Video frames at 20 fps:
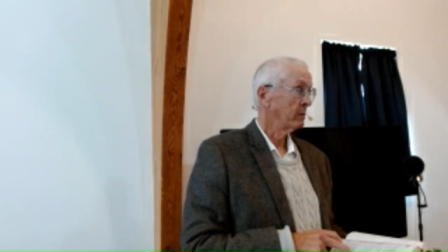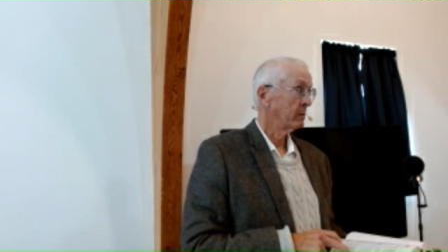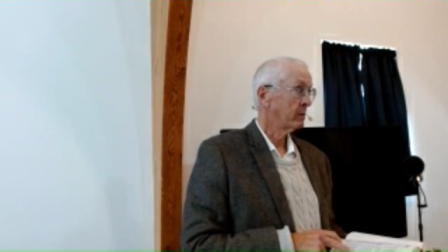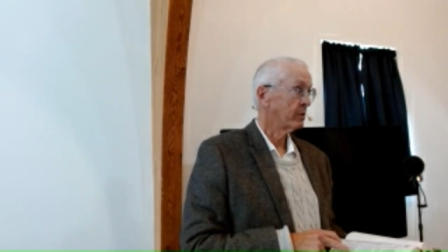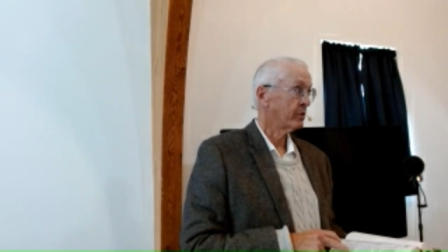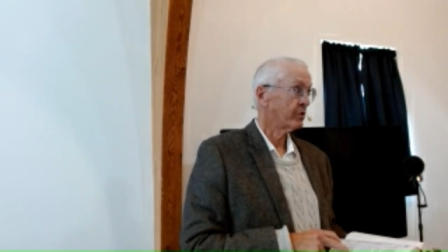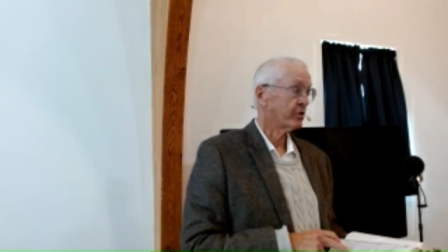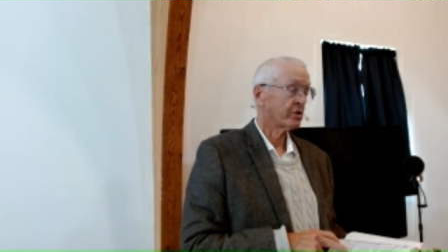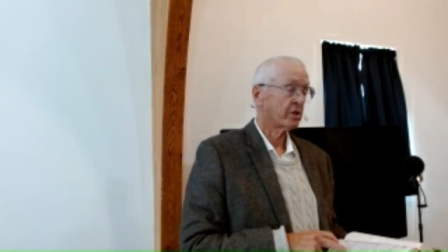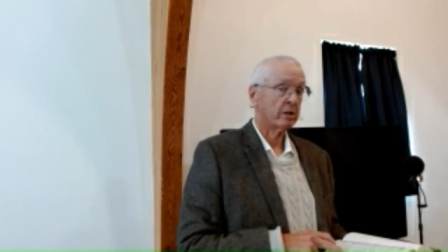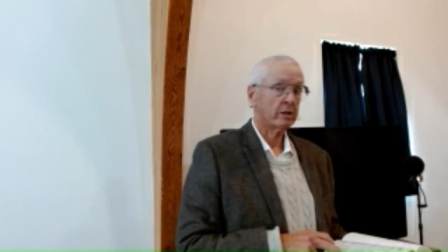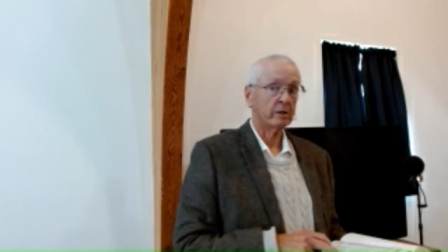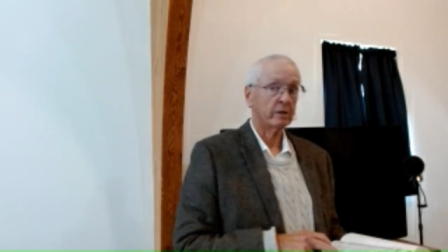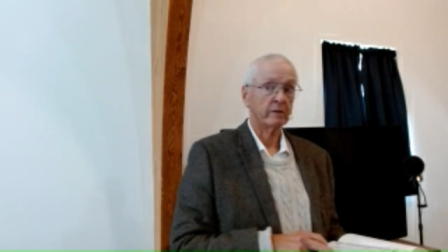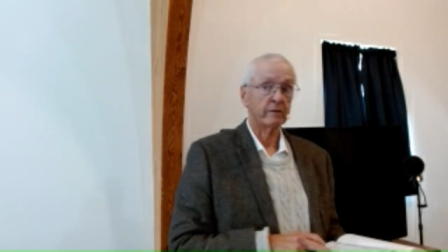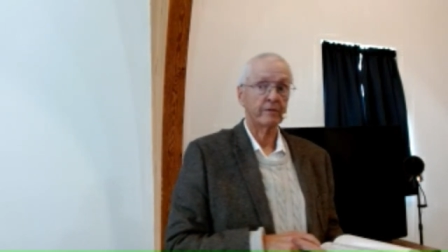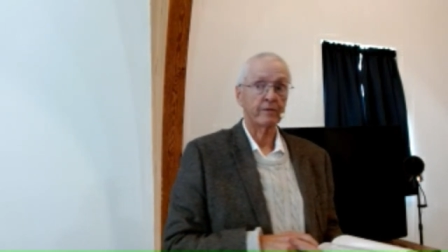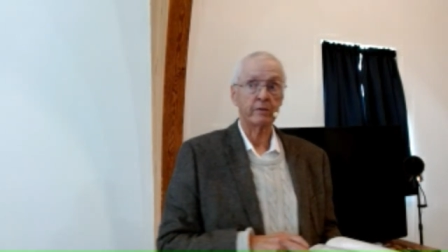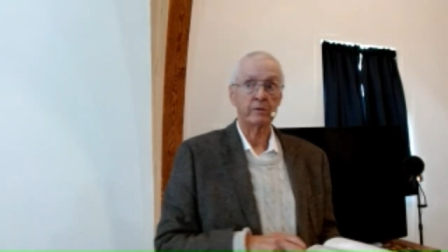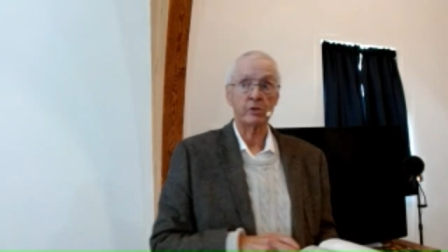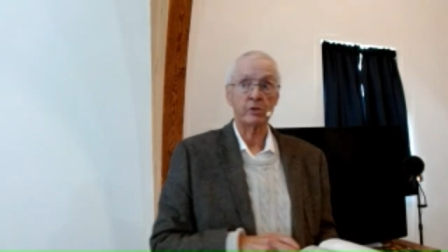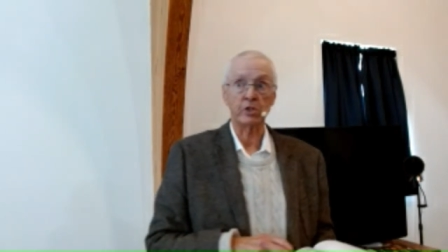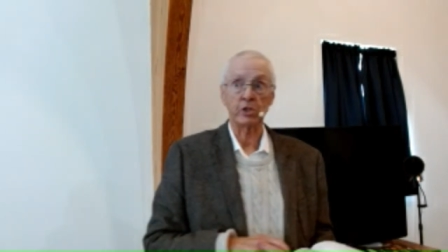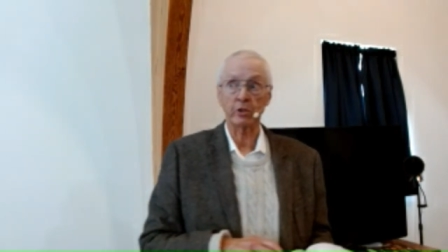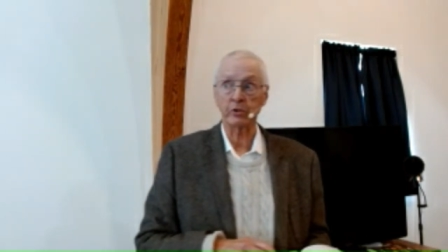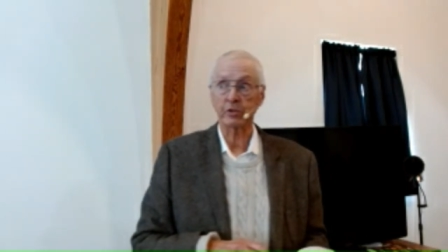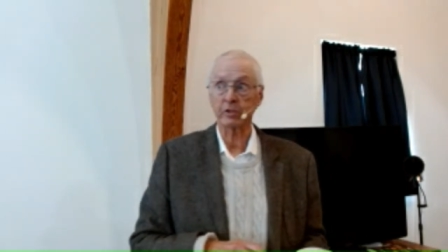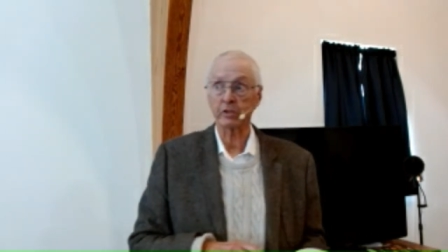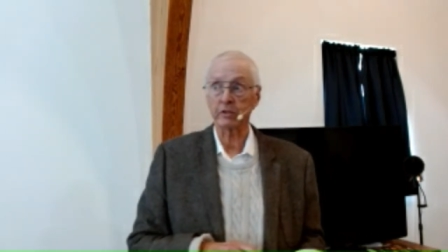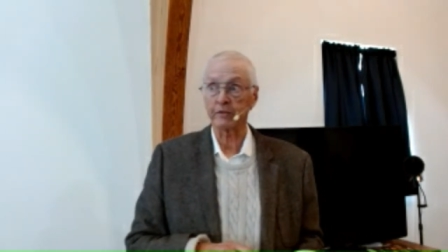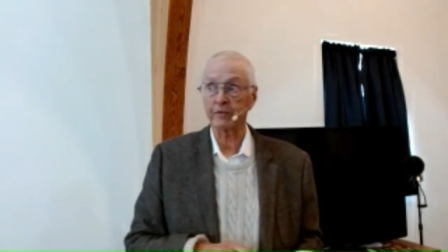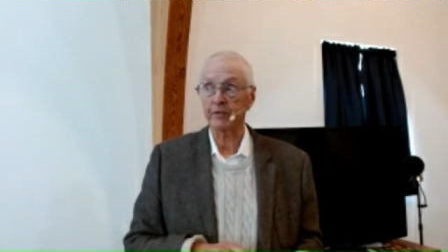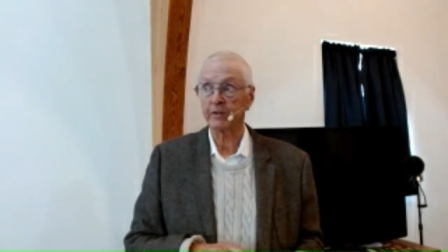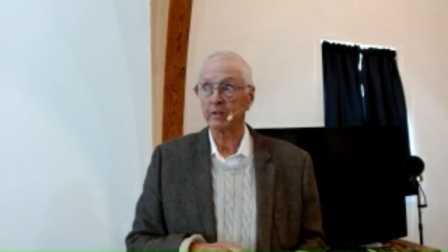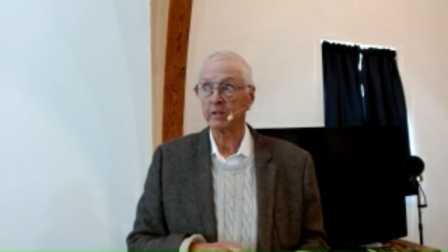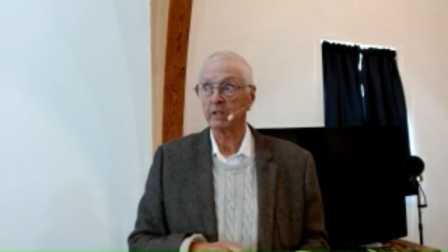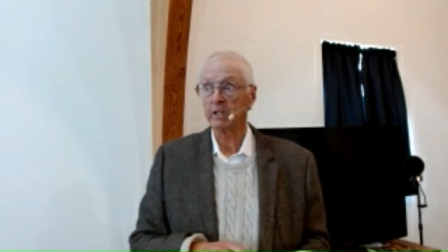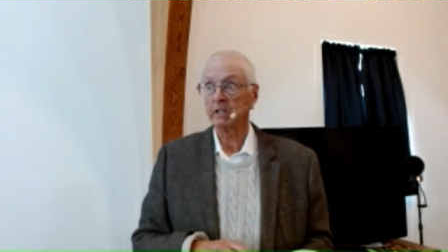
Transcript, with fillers: to solve Joseph's